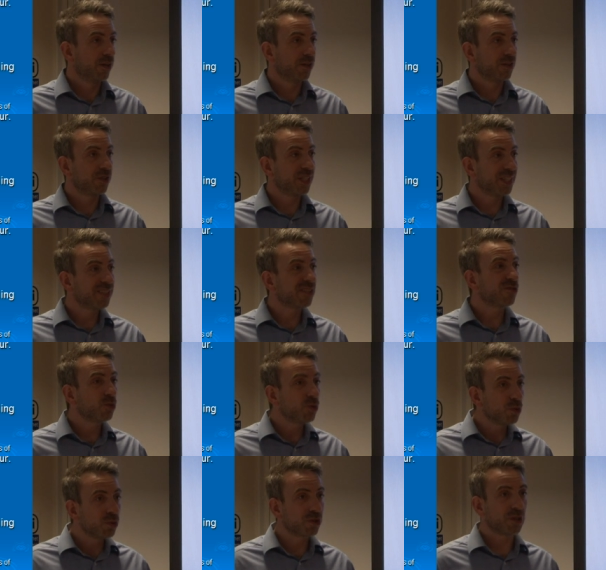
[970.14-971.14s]
Teens are
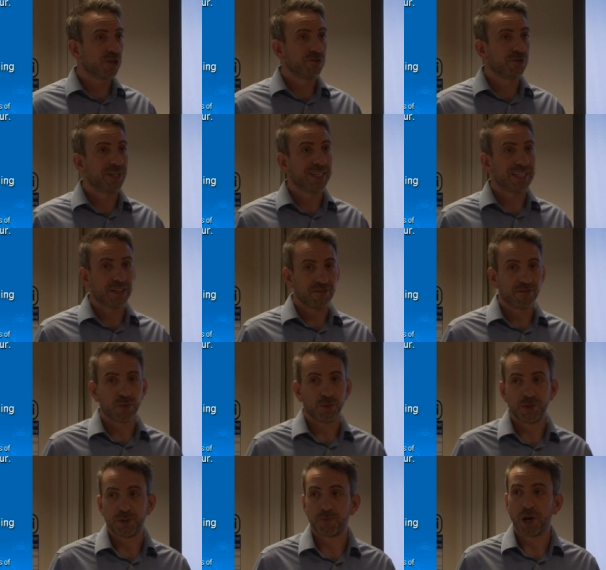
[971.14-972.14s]
also really
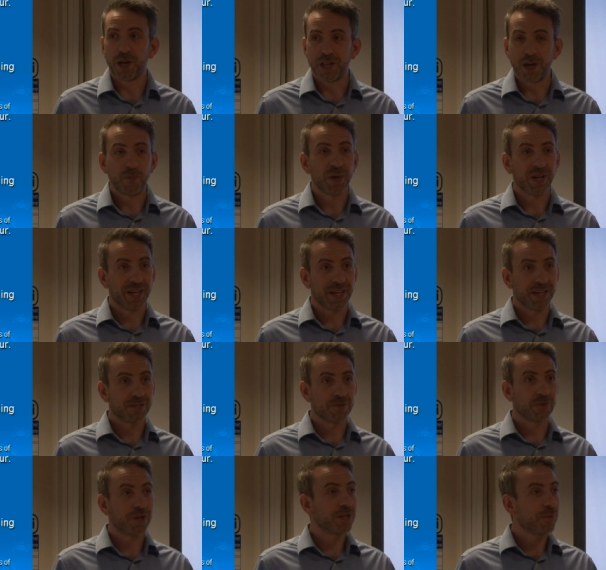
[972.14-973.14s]
influenced by their peers
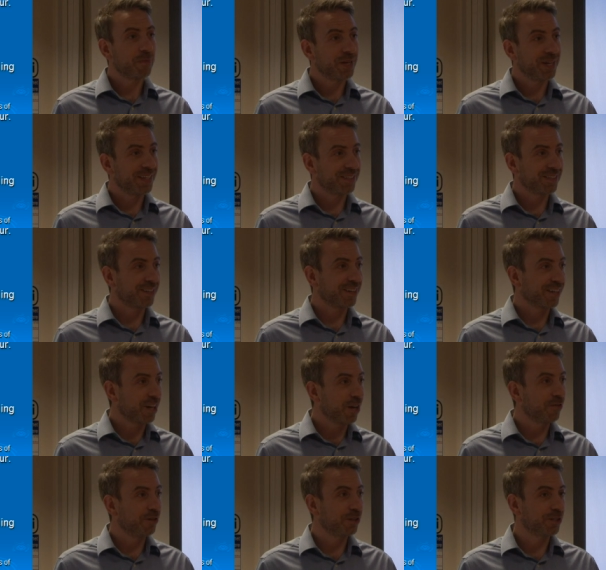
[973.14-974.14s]
when their peers
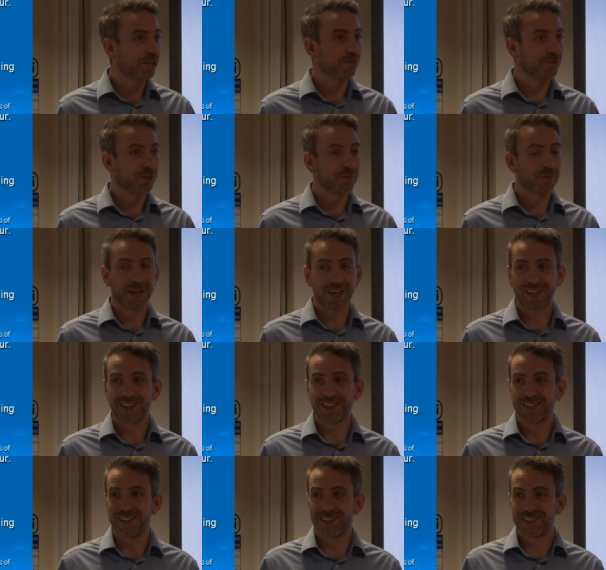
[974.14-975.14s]
encourage them to make
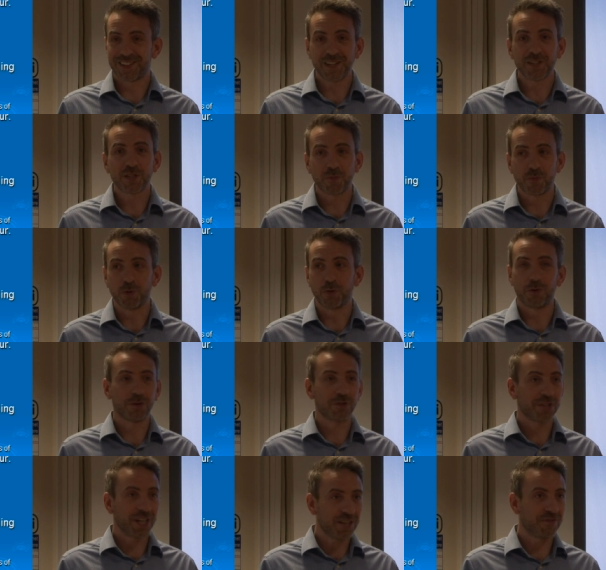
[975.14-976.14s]
sensible or
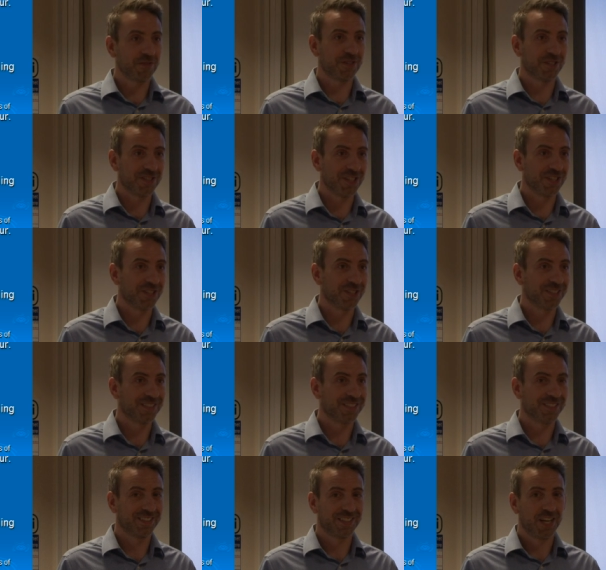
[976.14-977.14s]
safer decisions.
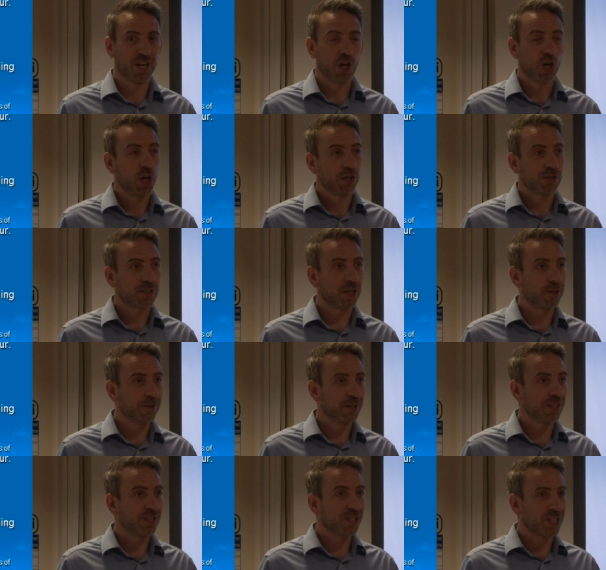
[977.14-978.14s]
So
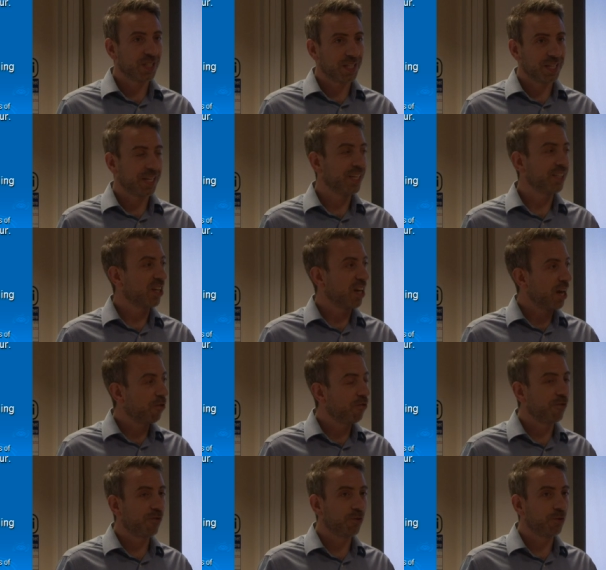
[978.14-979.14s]
it's a
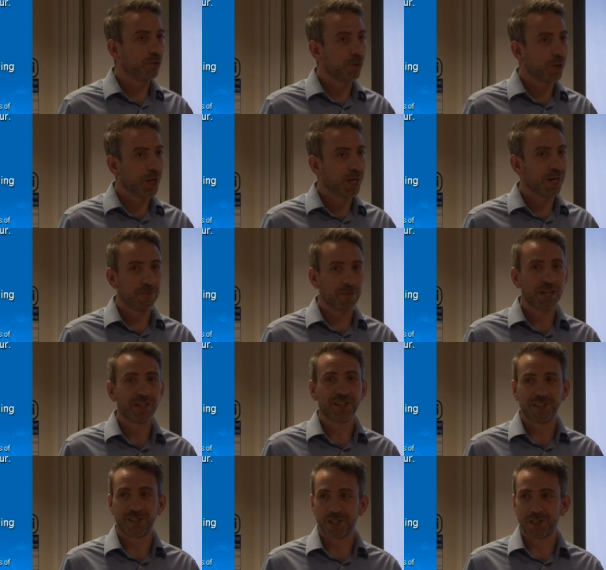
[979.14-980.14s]
helpful
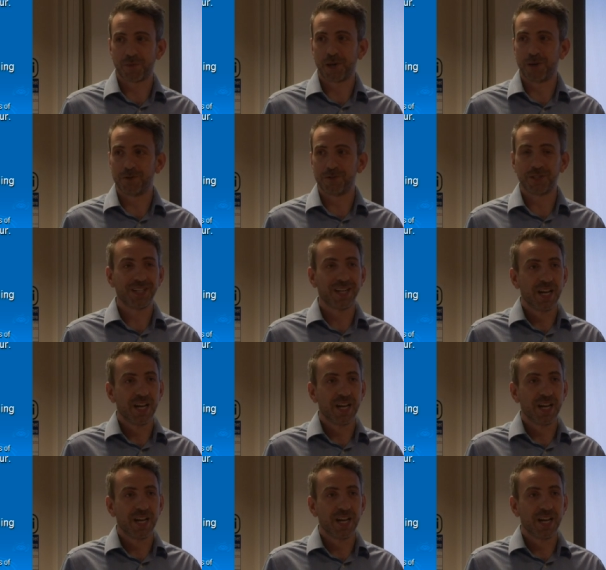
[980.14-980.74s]
message, I suppose, in